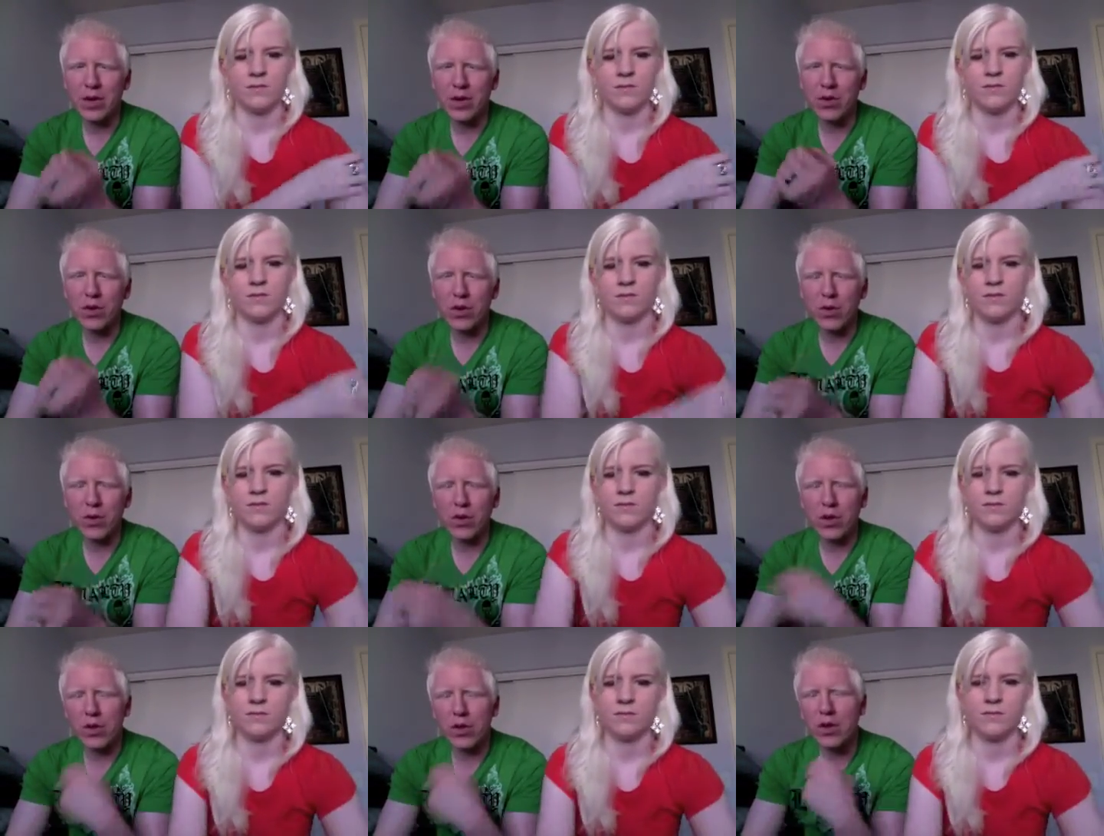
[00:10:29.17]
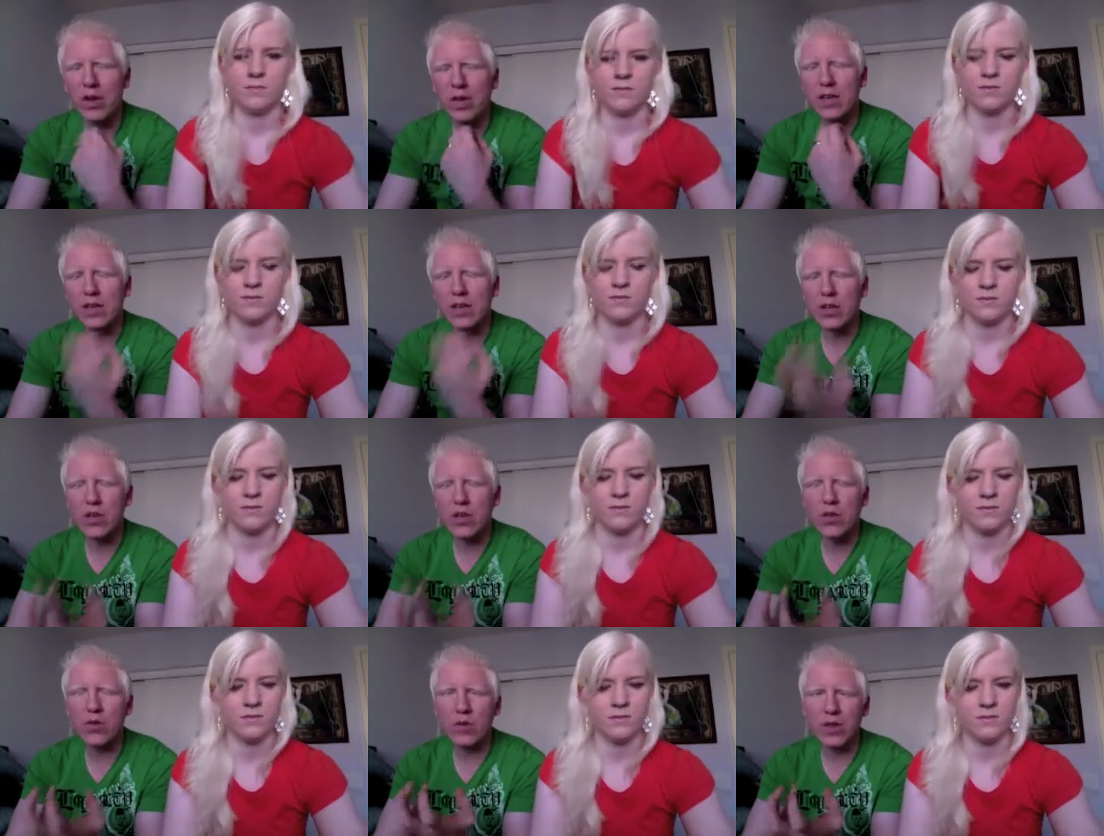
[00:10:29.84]
Speaker 1: So the only
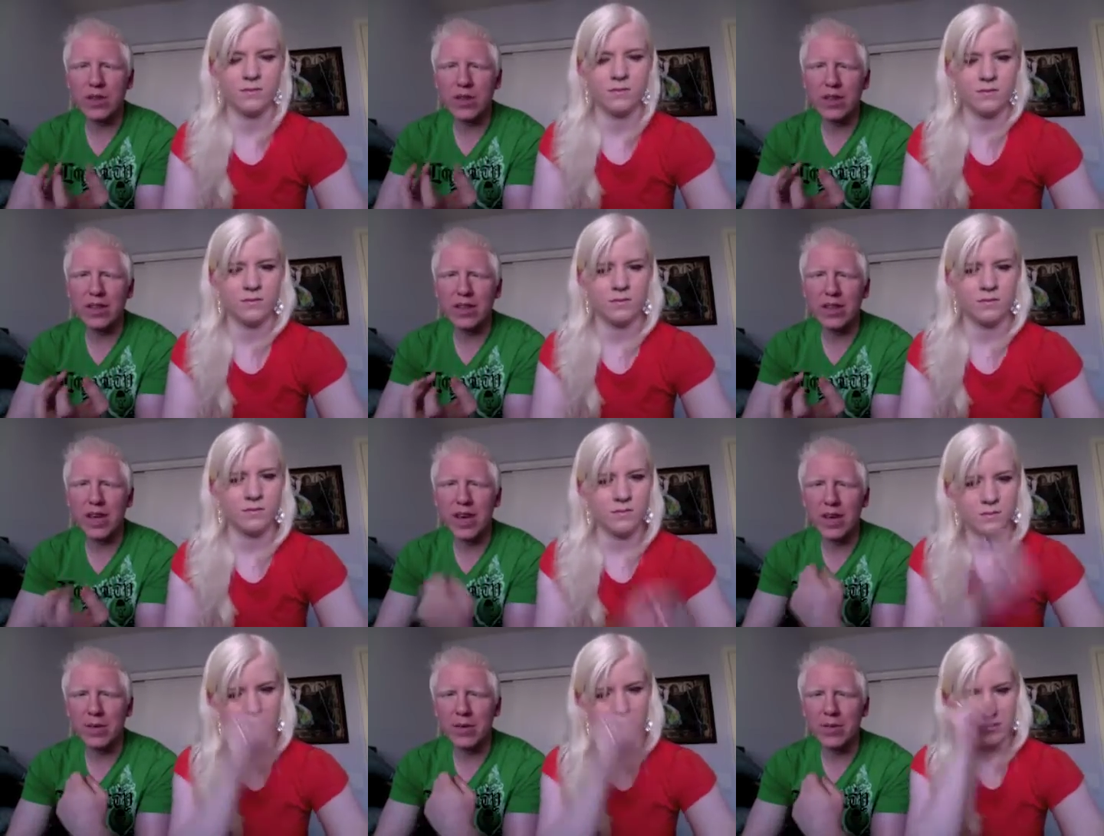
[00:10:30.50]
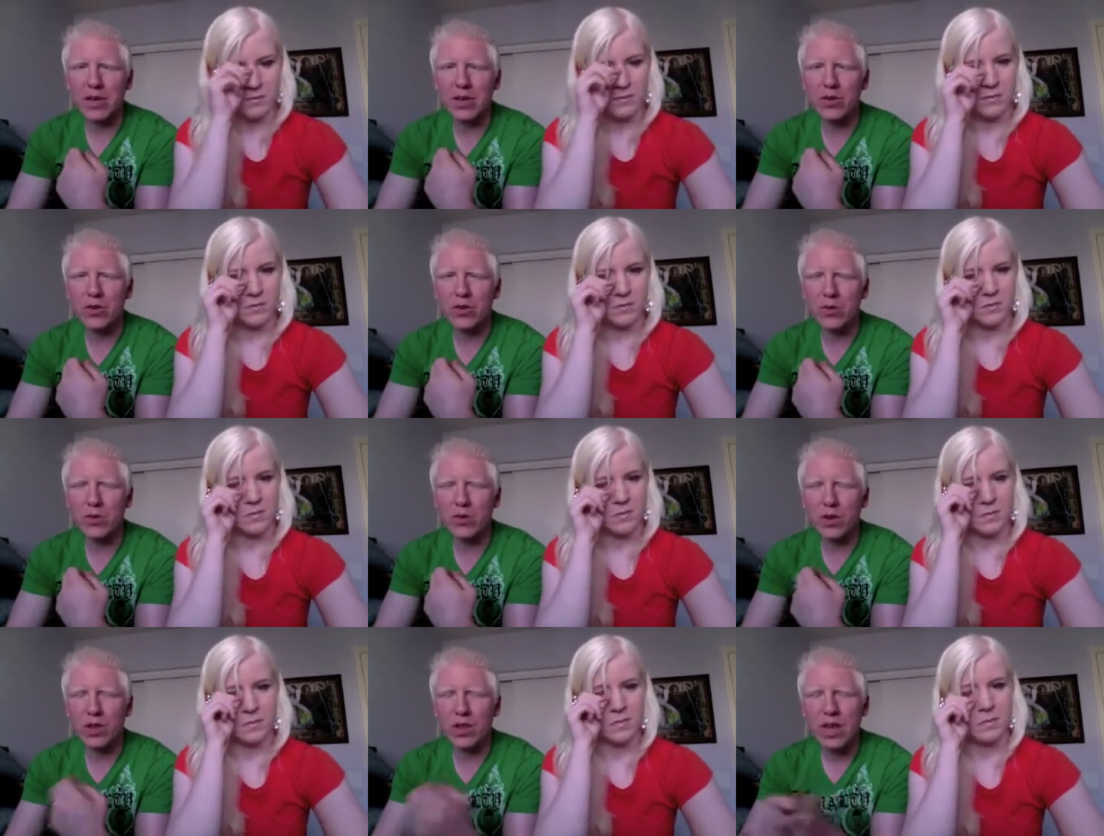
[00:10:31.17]
additional thing that they had me
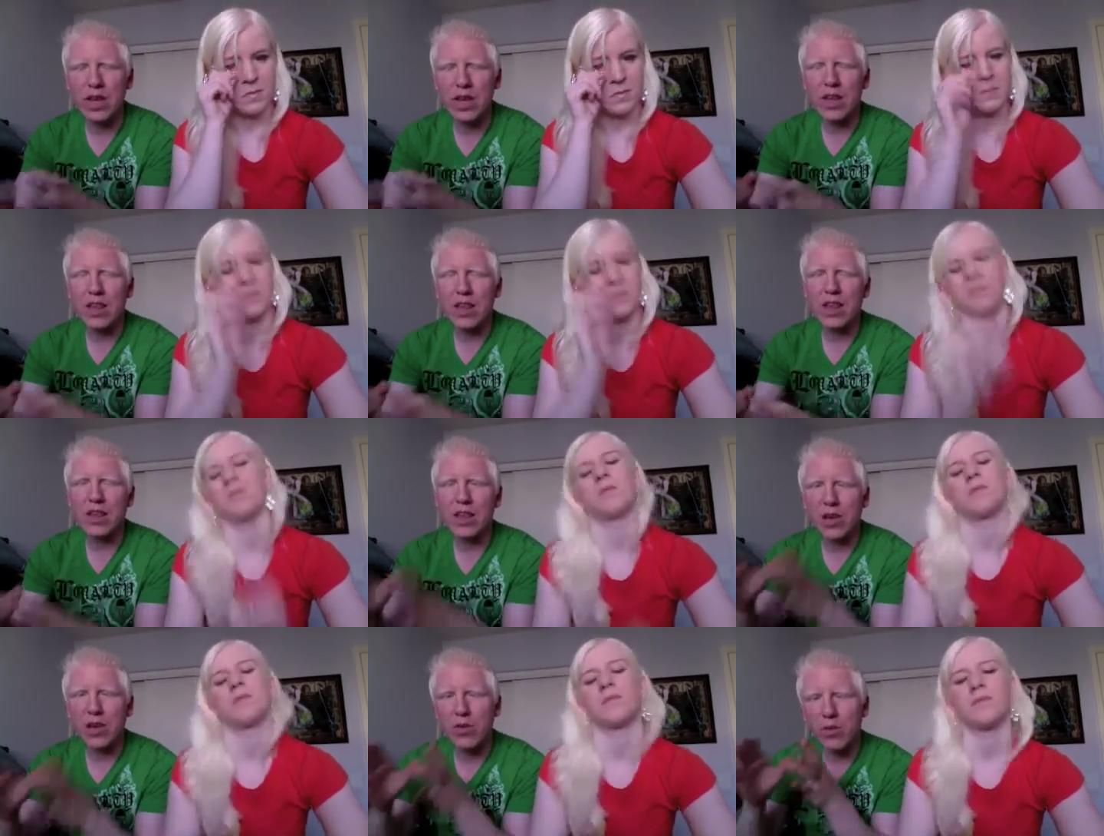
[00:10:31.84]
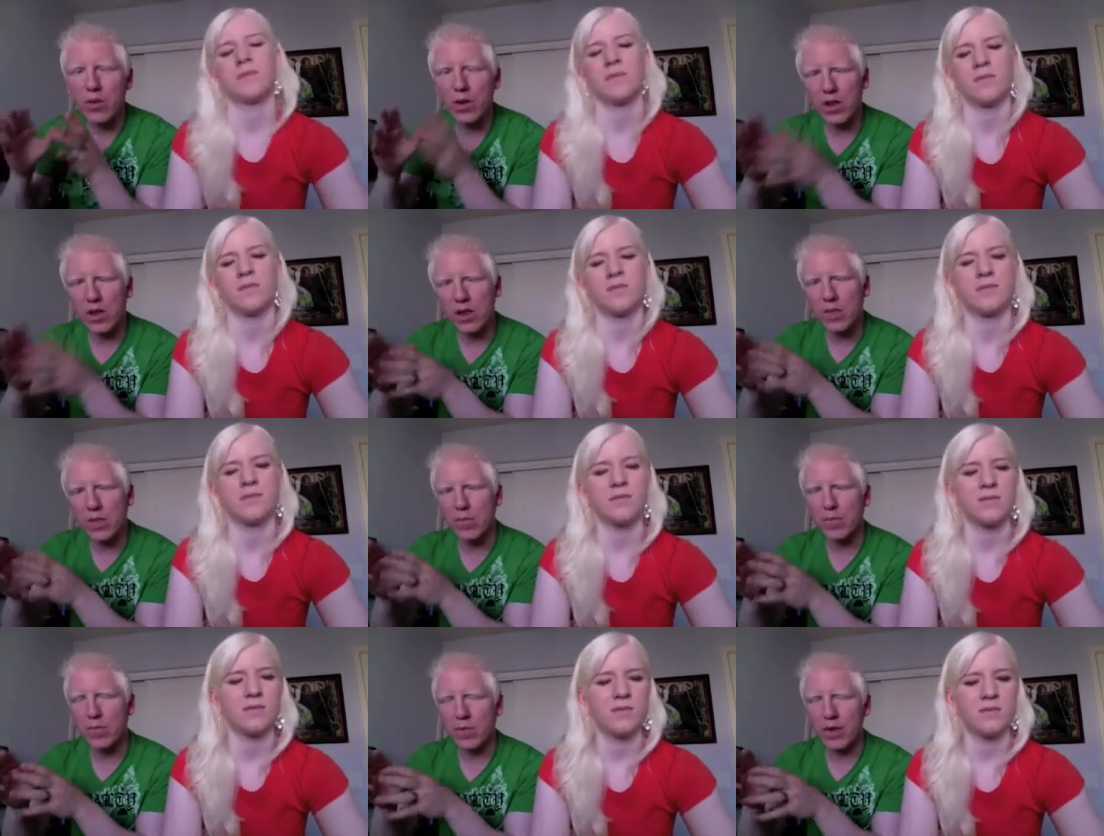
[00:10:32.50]
do was schedule a
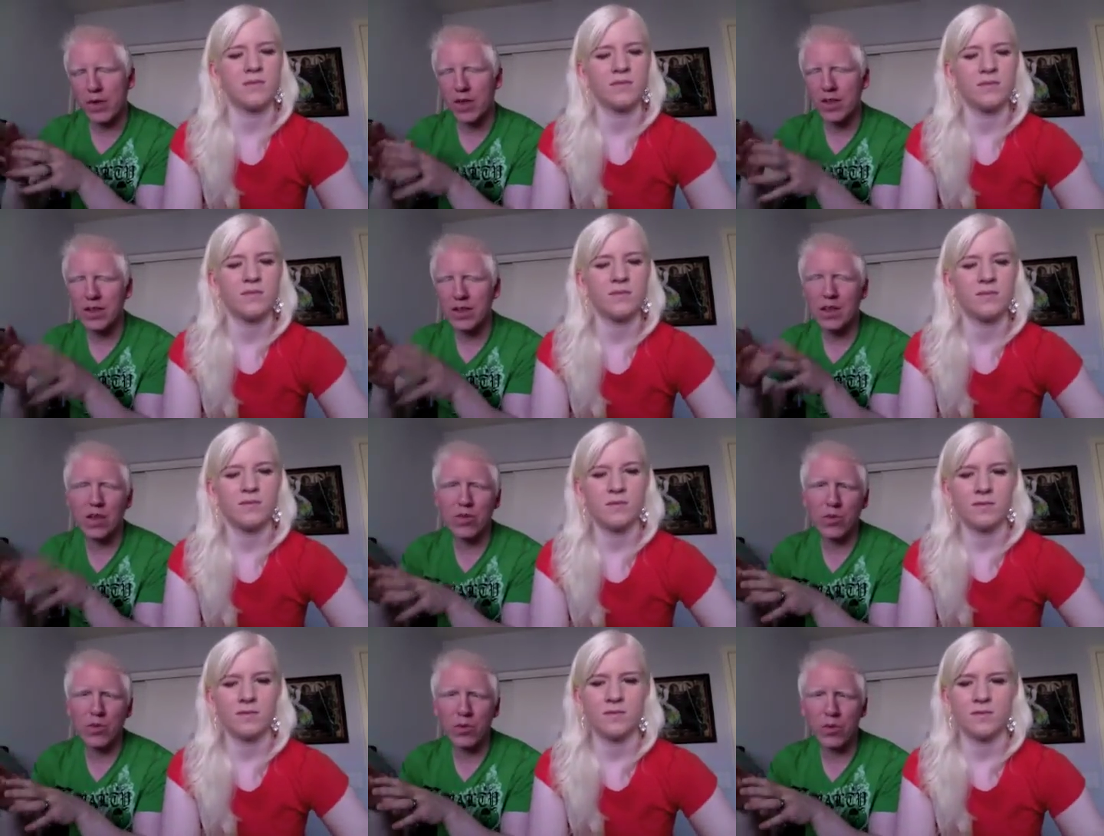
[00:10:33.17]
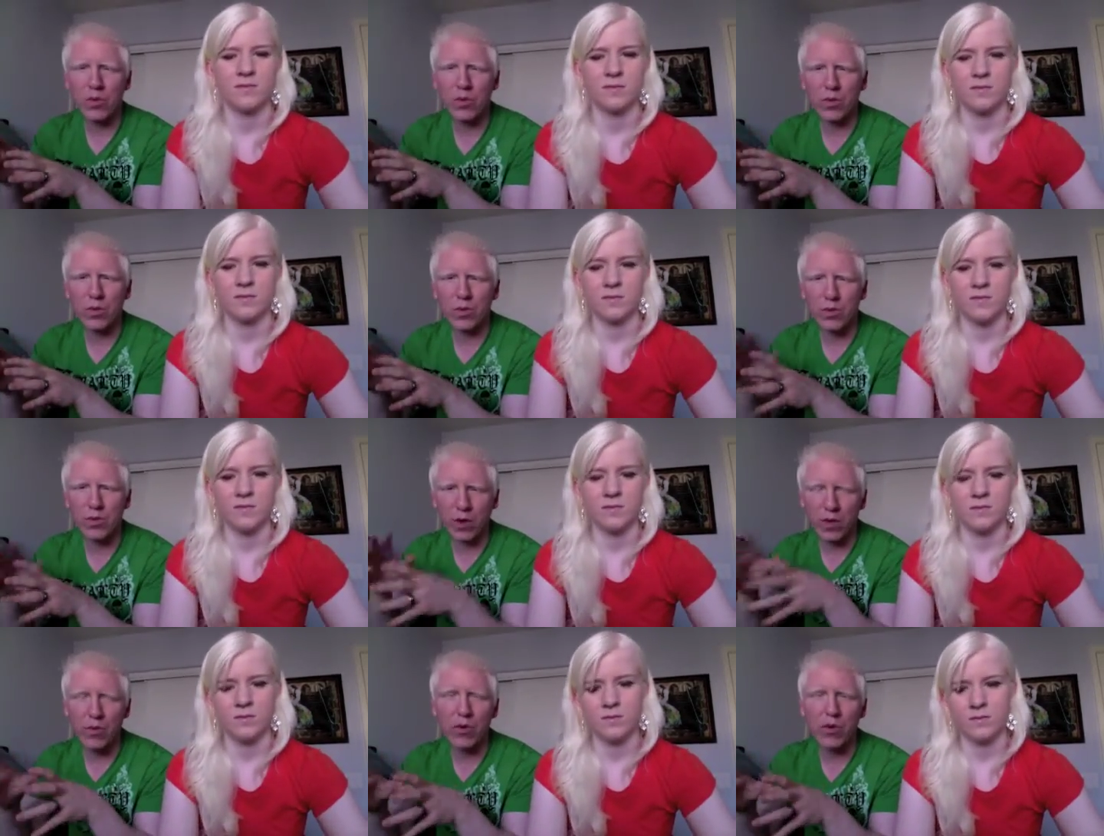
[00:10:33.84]
schedule
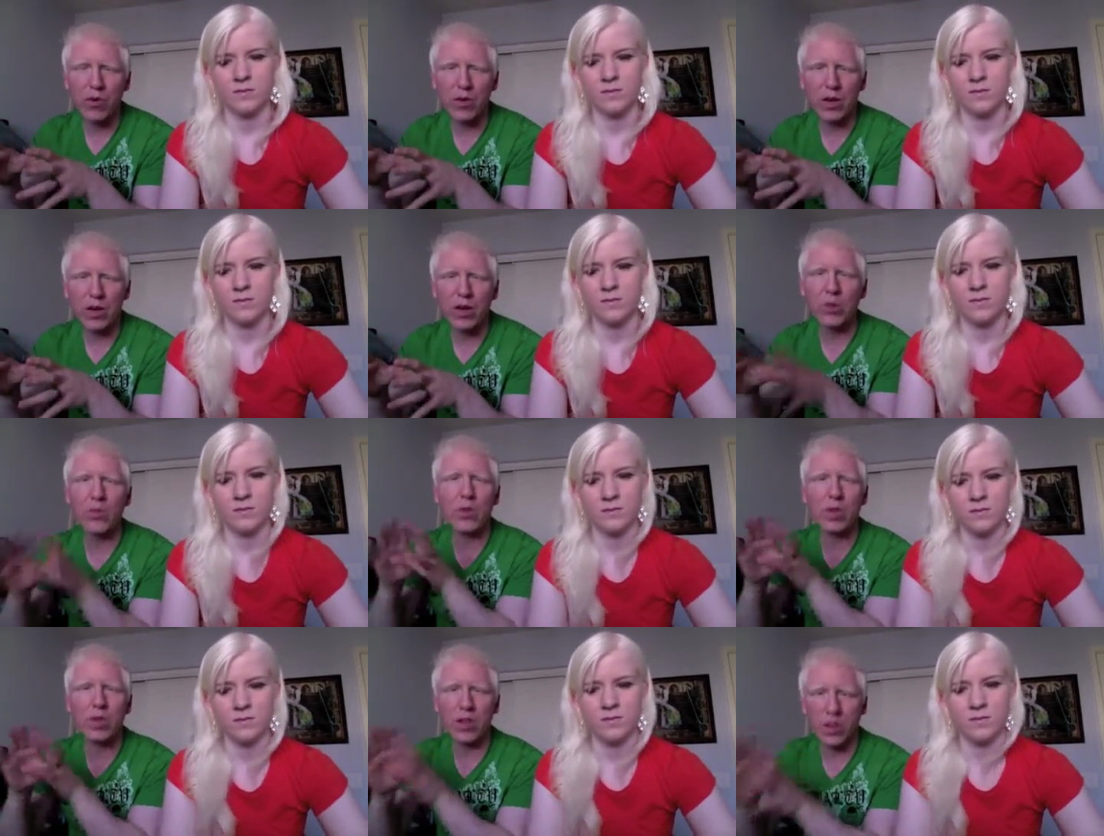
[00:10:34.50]
driver's training with a